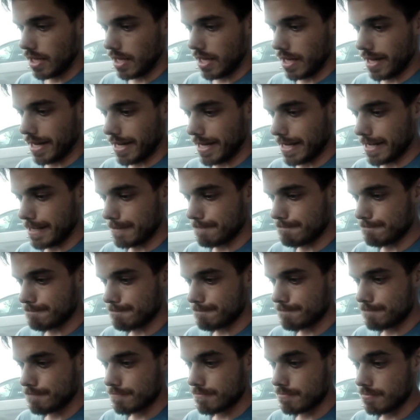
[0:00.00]
Um,
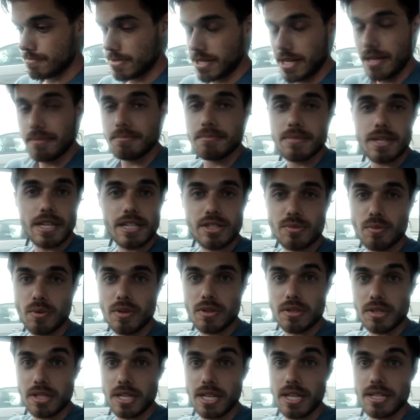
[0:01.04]
but yeah, it's
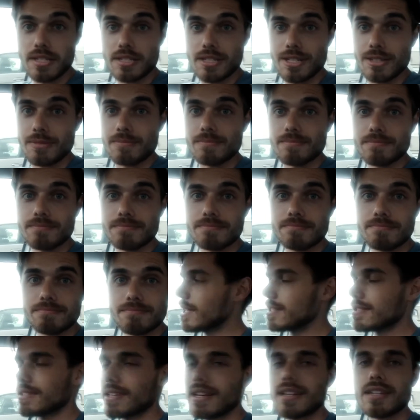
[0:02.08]
worth looking into.
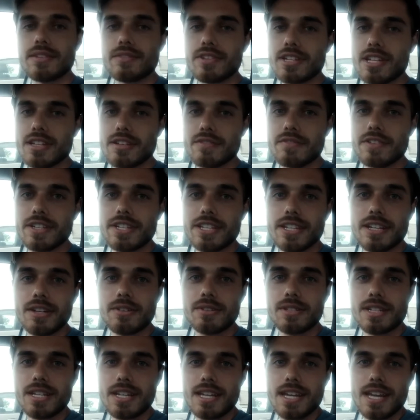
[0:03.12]
That's the end of another video,
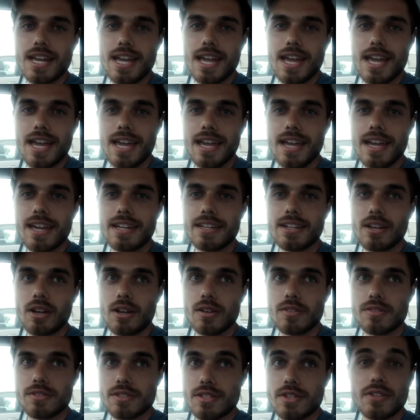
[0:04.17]
and I'll
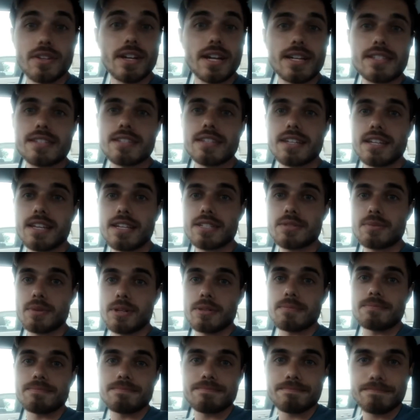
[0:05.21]
see you guys in the next
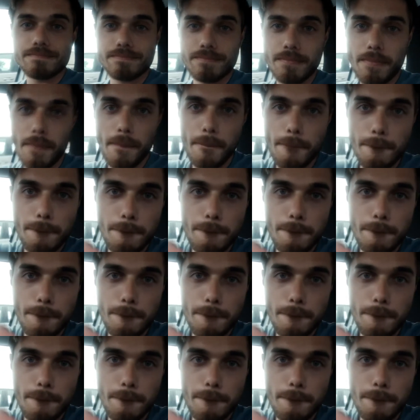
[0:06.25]
one.